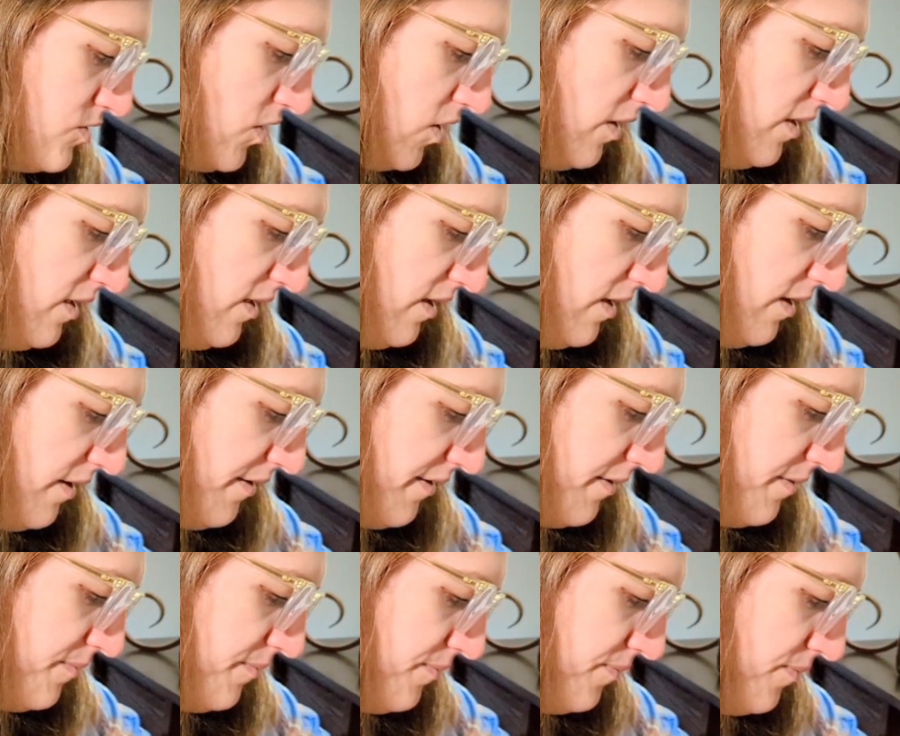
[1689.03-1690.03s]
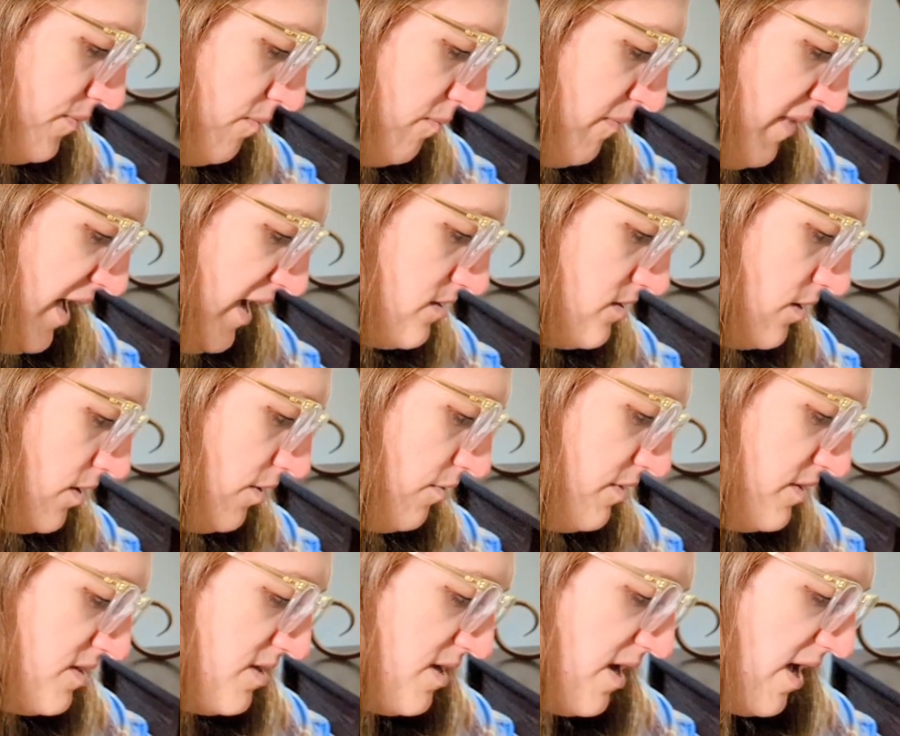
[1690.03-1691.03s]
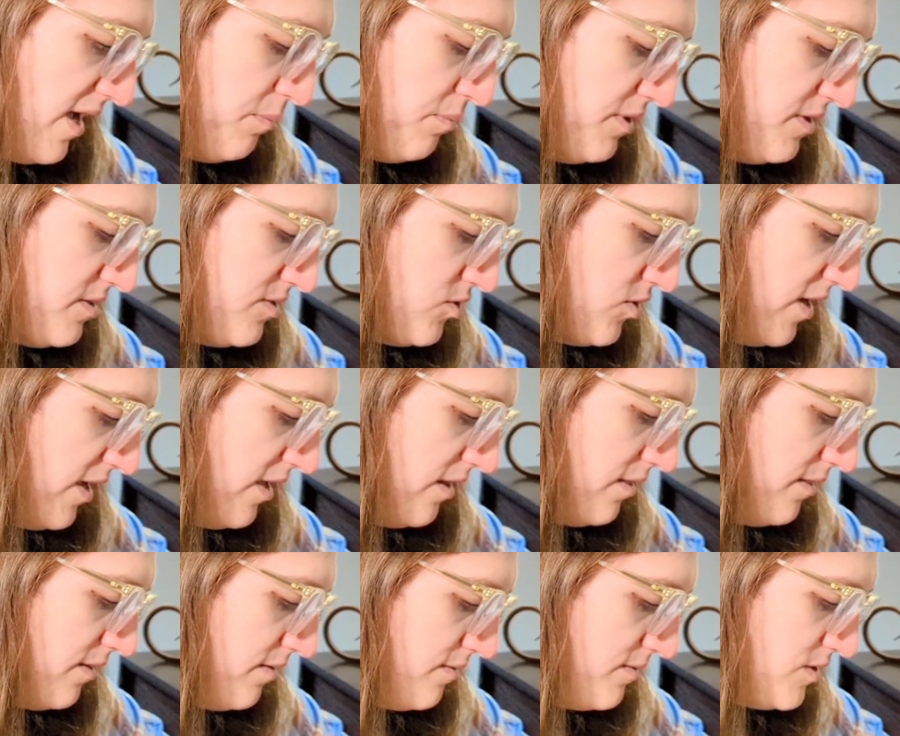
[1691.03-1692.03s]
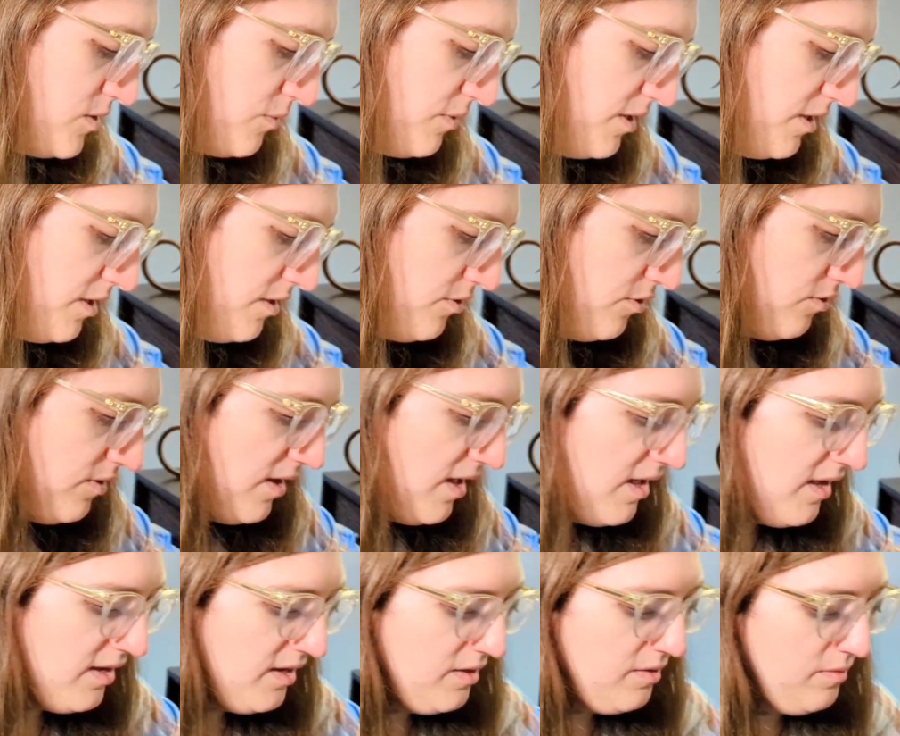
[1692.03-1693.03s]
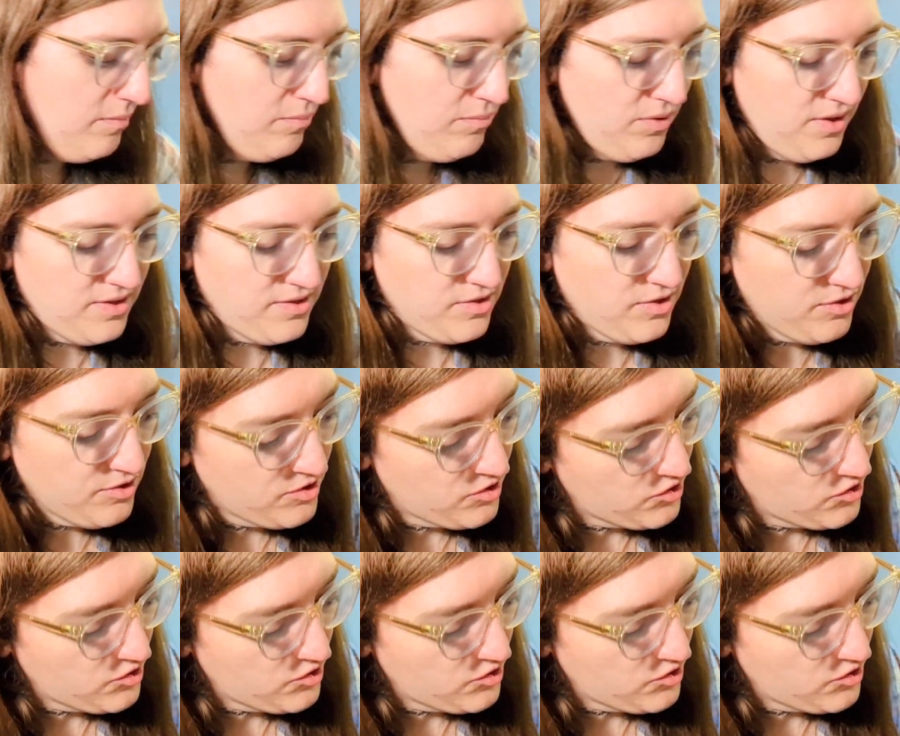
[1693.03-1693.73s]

starting gear, max load is 9 plus strength. So we're going to do 9 plus your